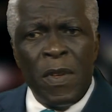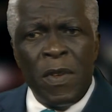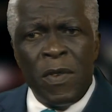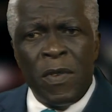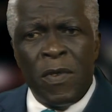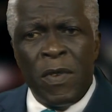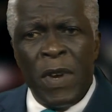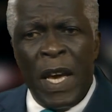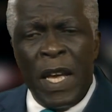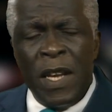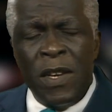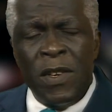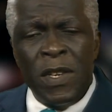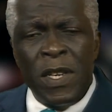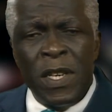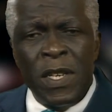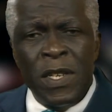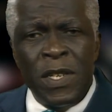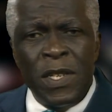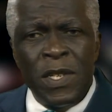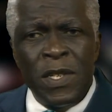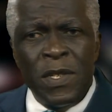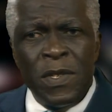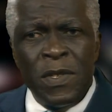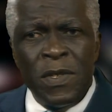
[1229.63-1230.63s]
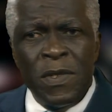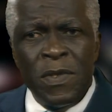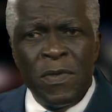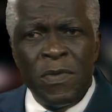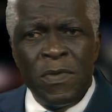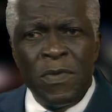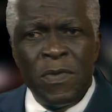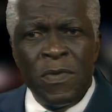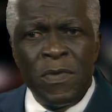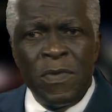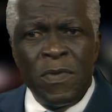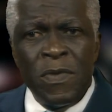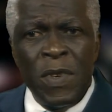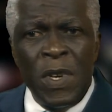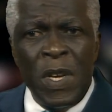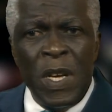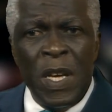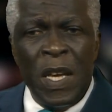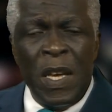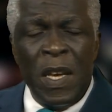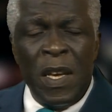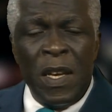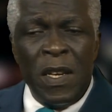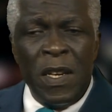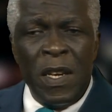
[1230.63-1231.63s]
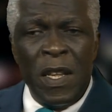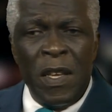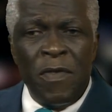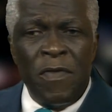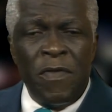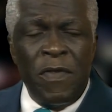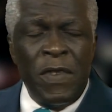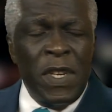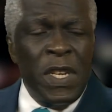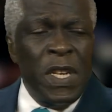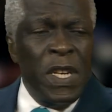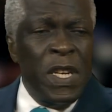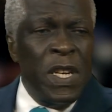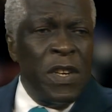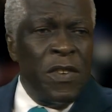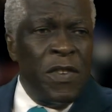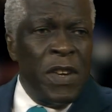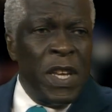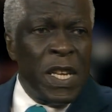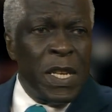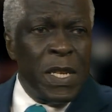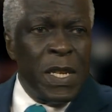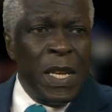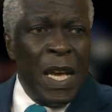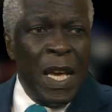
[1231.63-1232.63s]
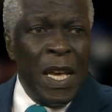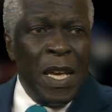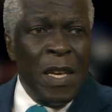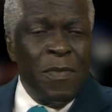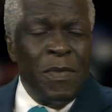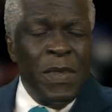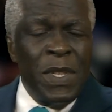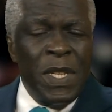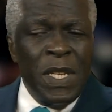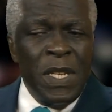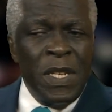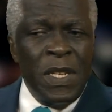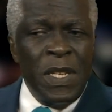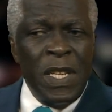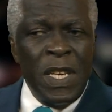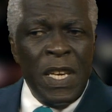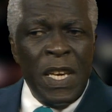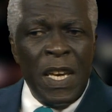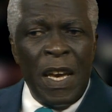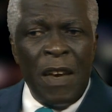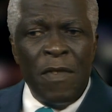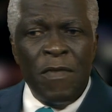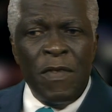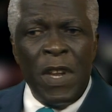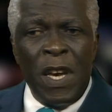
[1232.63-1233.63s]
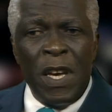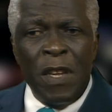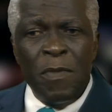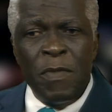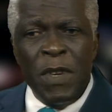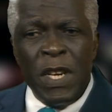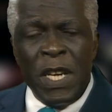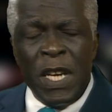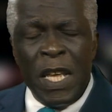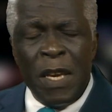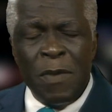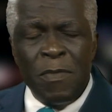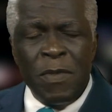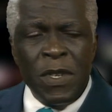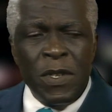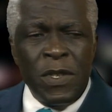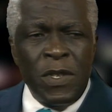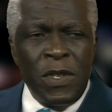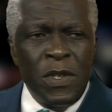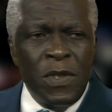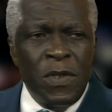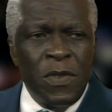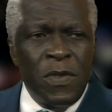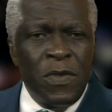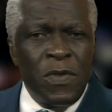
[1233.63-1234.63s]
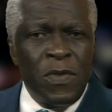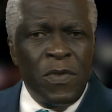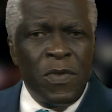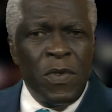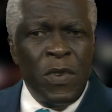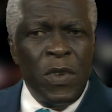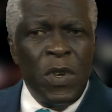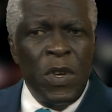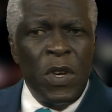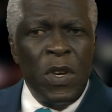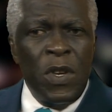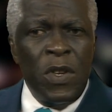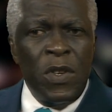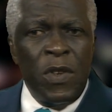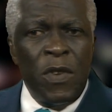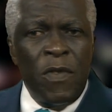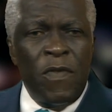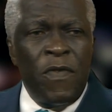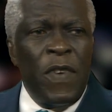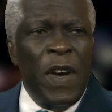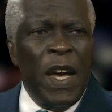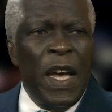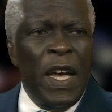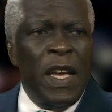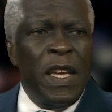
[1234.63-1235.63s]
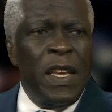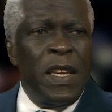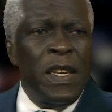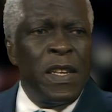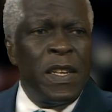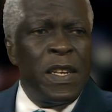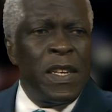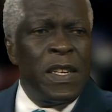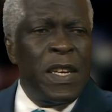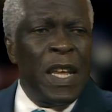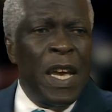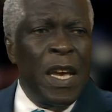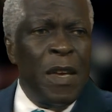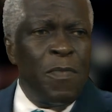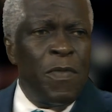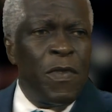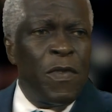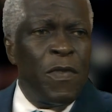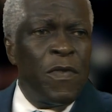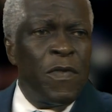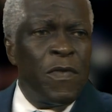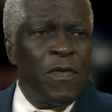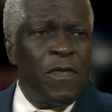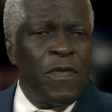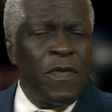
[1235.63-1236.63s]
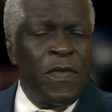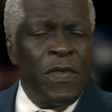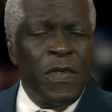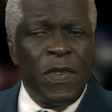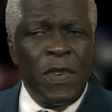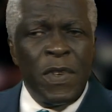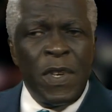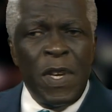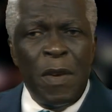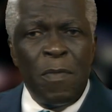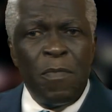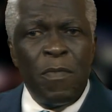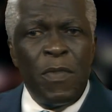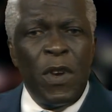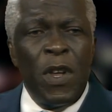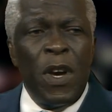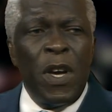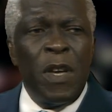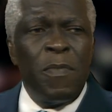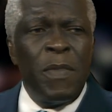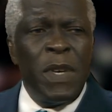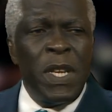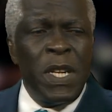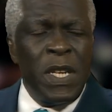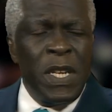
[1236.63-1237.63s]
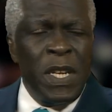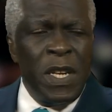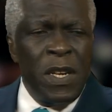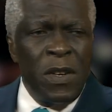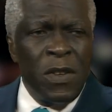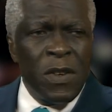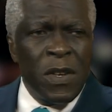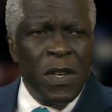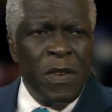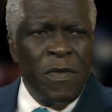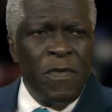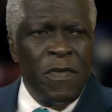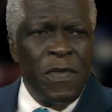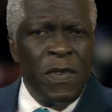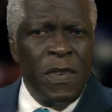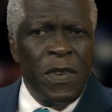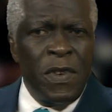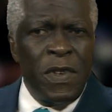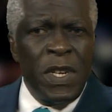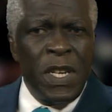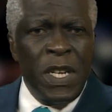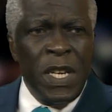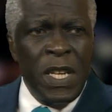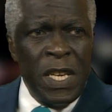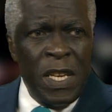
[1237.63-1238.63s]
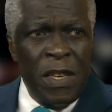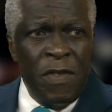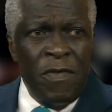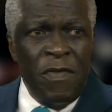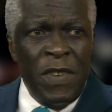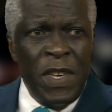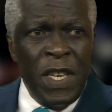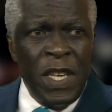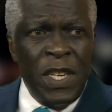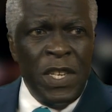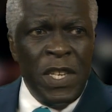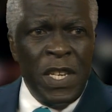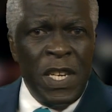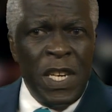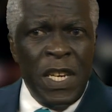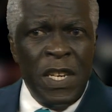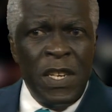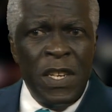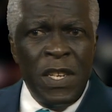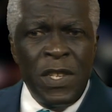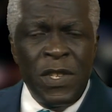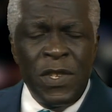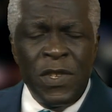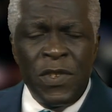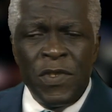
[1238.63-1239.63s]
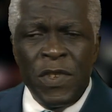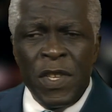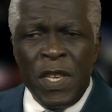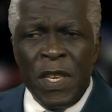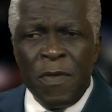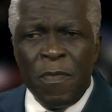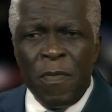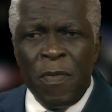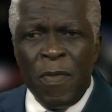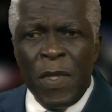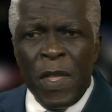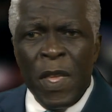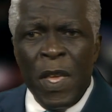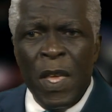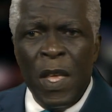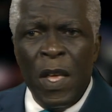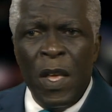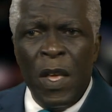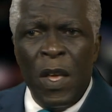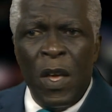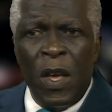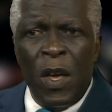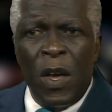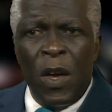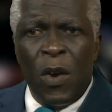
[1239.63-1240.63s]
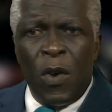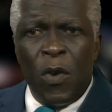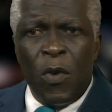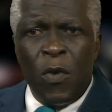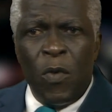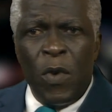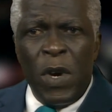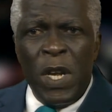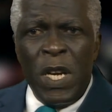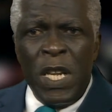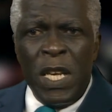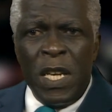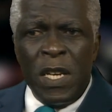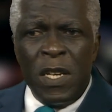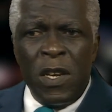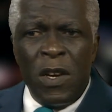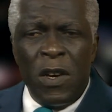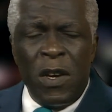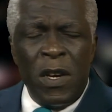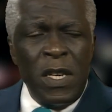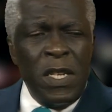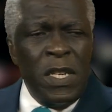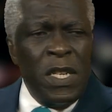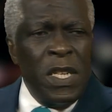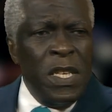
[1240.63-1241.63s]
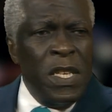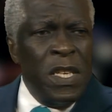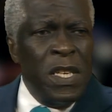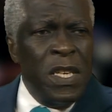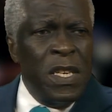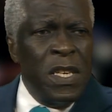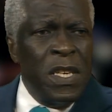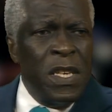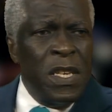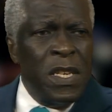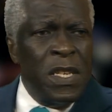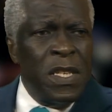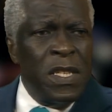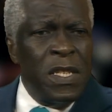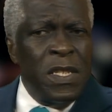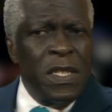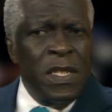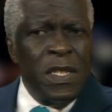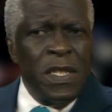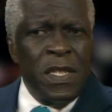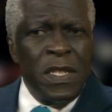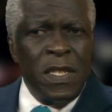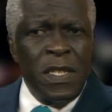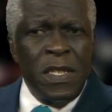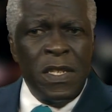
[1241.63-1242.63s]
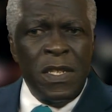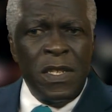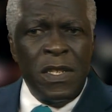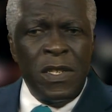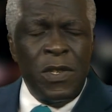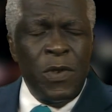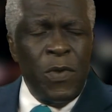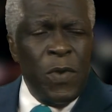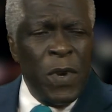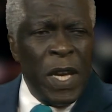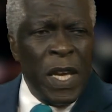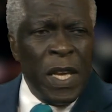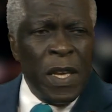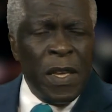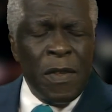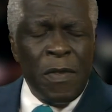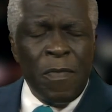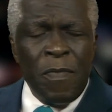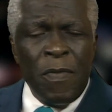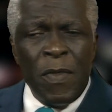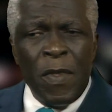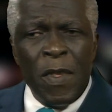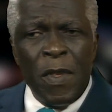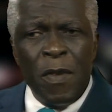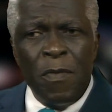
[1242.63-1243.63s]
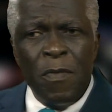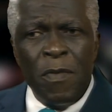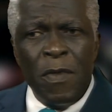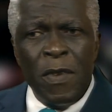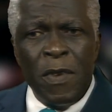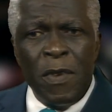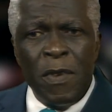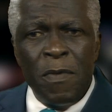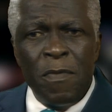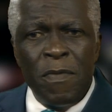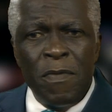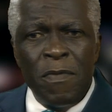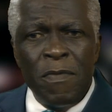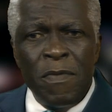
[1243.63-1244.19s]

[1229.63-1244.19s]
graduates who they've written their exams and they have not been able to to find the type of employment they're looking for in the aviation industry. What the authority is doing, uh,